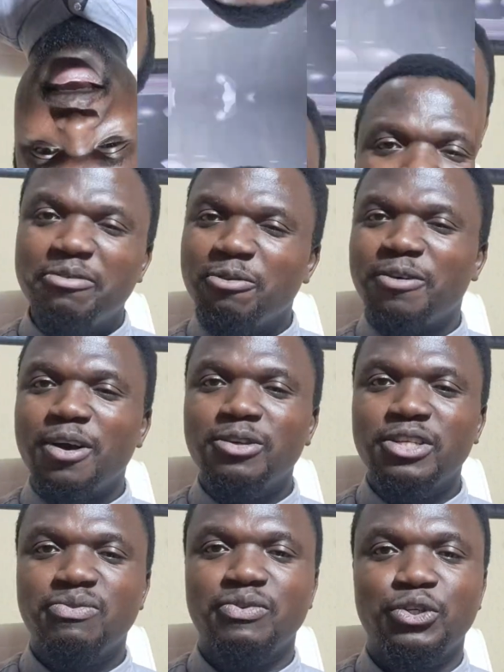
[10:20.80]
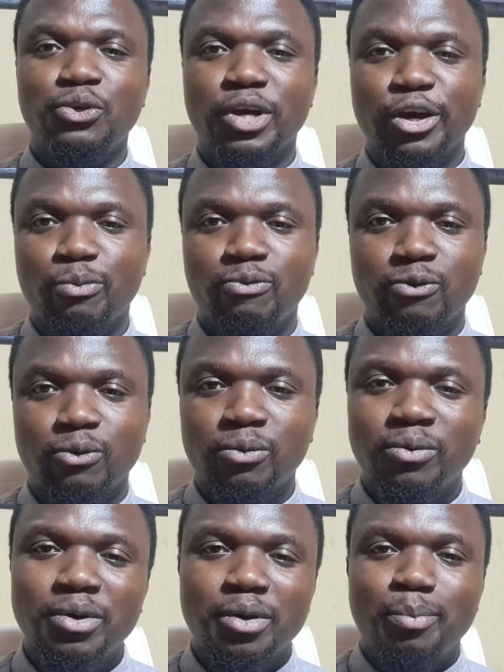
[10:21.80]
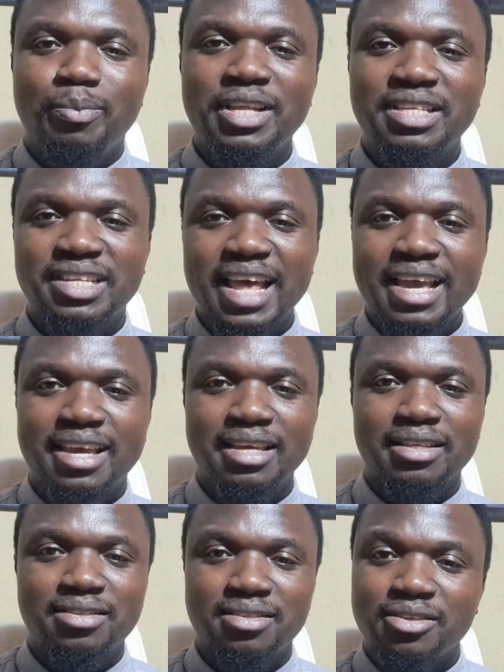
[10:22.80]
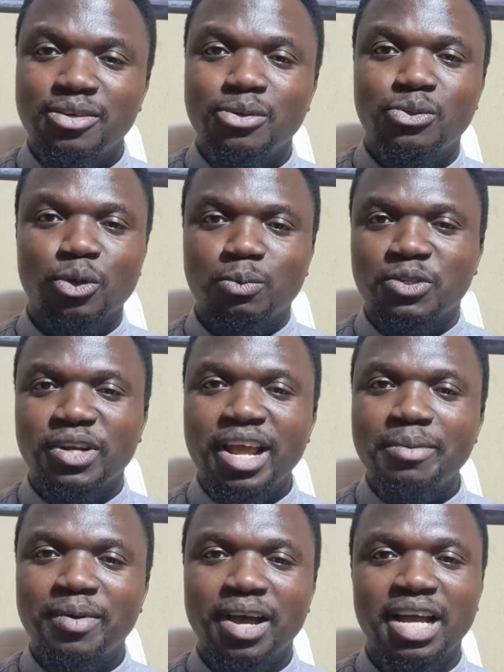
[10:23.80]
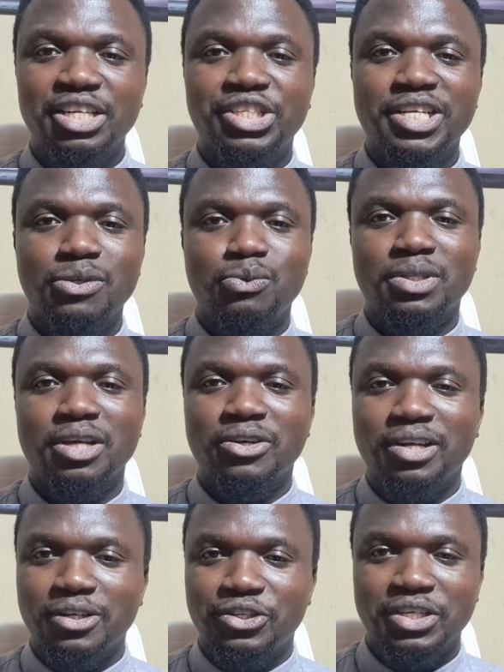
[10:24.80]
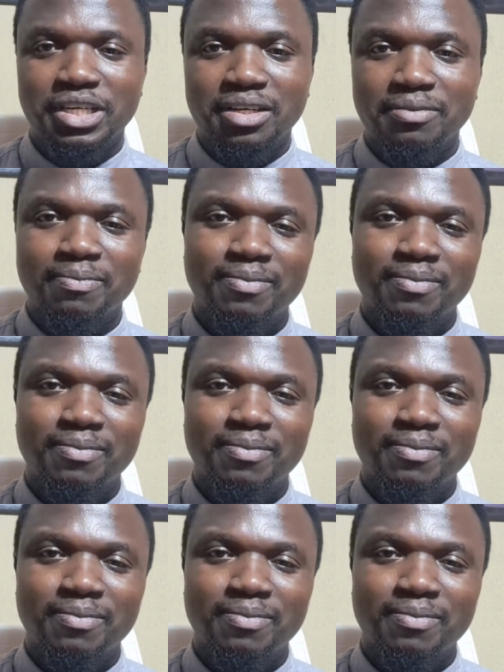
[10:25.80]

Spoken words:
If you found this video helpful, please like it, subscribe, and share it with another trader.